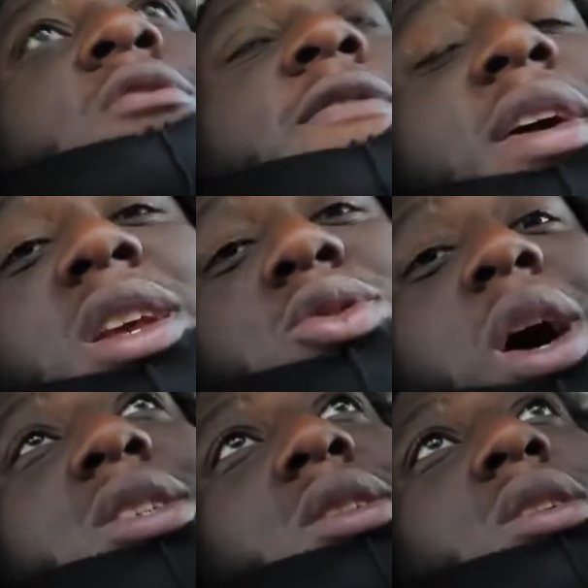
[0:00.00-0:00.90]
finish
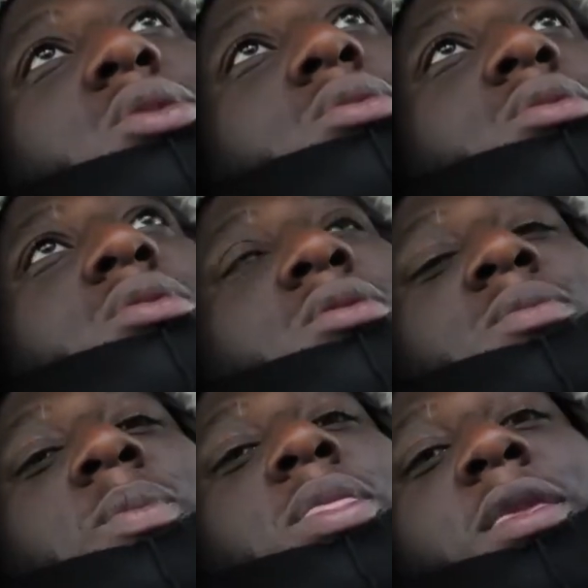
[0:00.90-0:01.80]
watching this one.
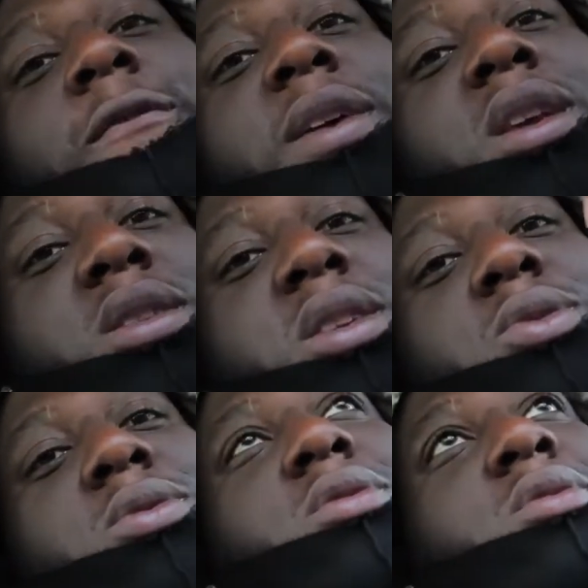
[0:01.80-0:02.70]
Finish this
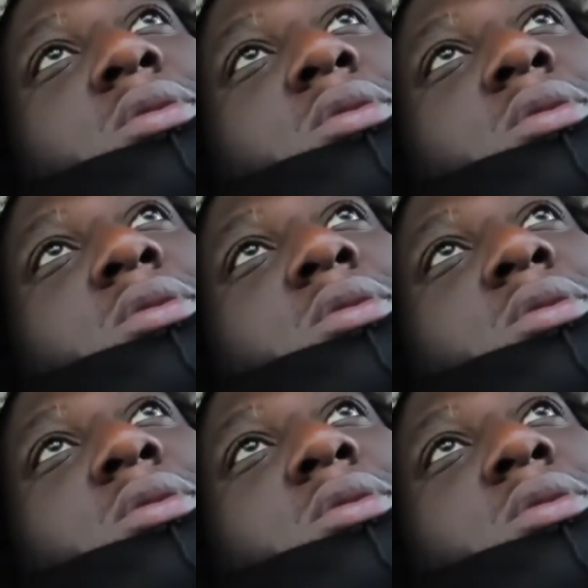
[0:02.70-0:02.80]
one.